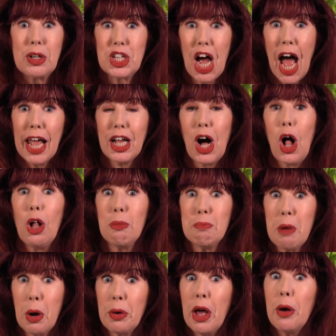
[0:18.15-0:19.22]
which I call
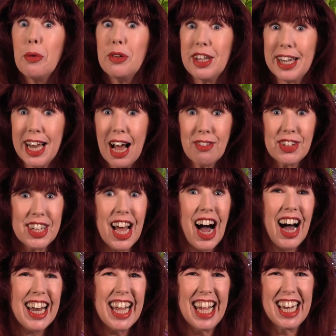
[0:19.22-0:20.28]
Mono de
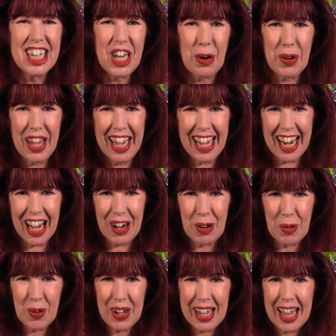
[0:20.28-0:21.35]
Navidad
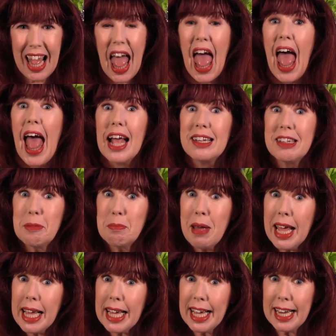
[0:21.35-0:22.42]
Encogido. To
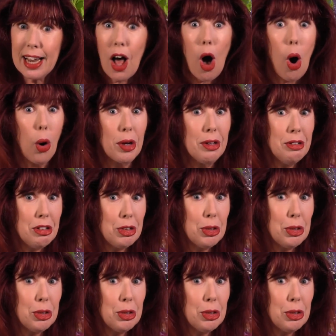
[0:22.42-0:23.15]
make it, all you